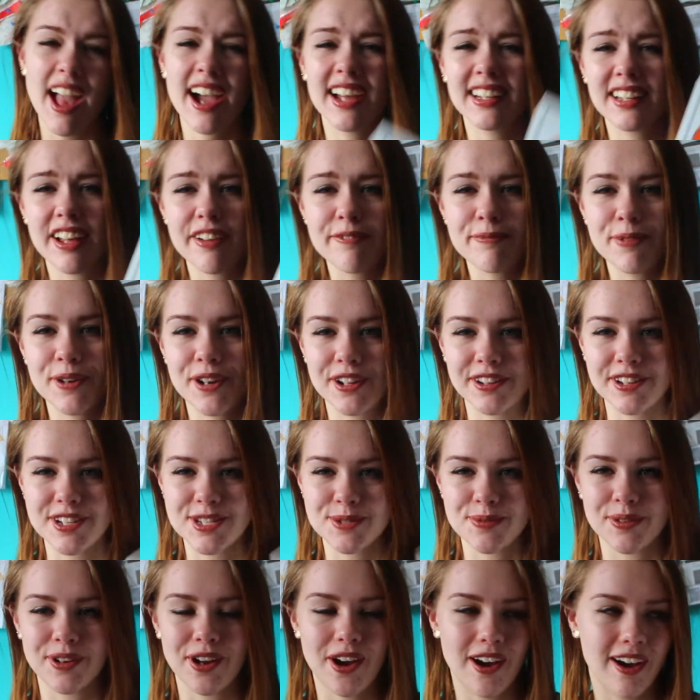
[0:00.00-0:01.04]
I love putting
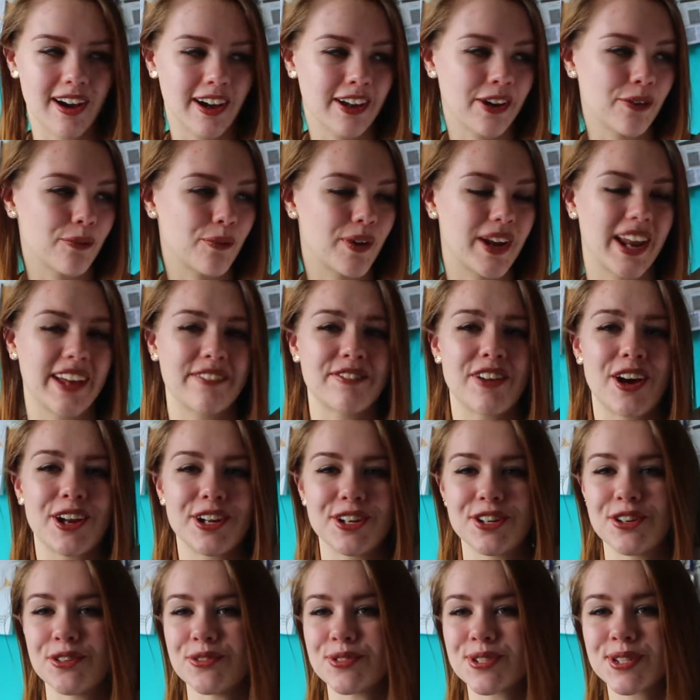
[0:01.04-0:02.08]
this one on when I've got
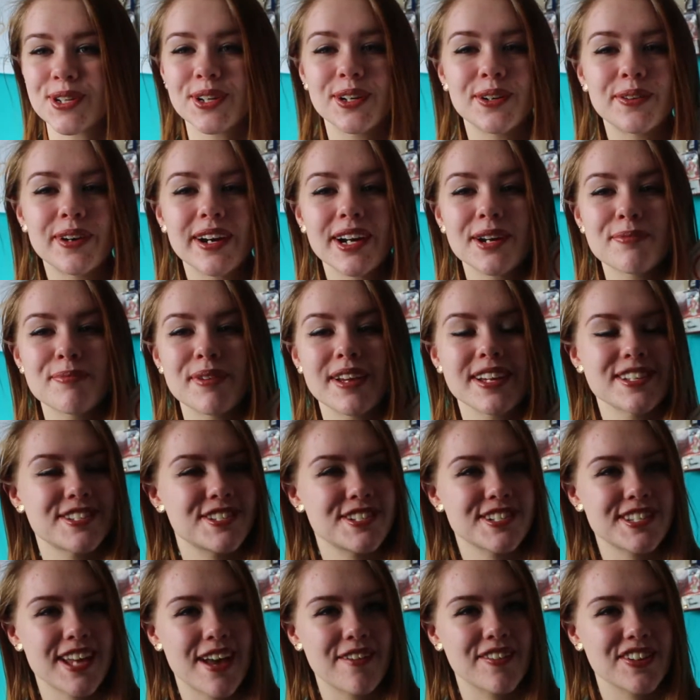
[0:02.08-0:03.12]
to do schoolwork
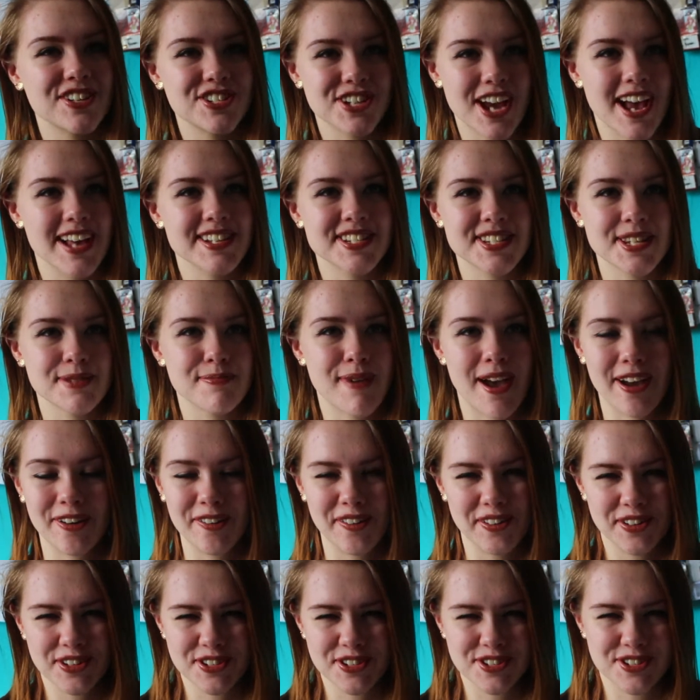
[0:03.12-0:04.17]
because just having jazz in the
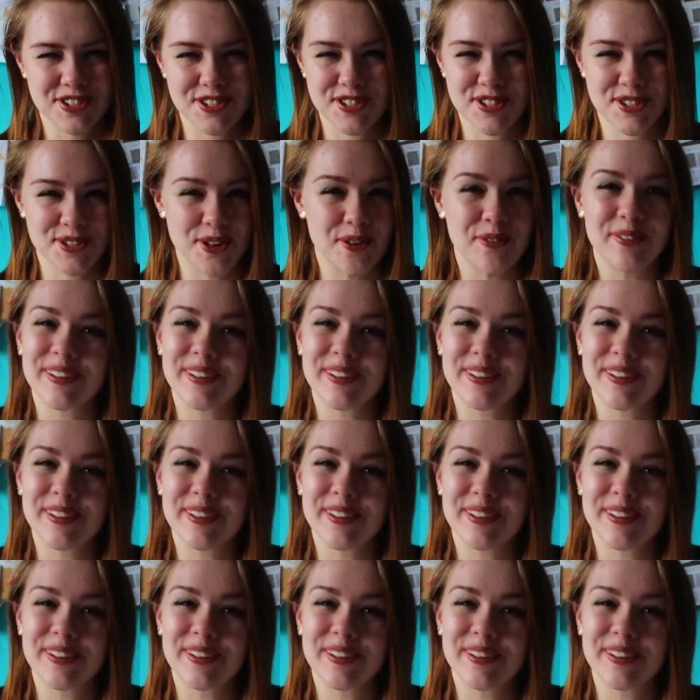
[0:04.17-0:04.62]
background is just so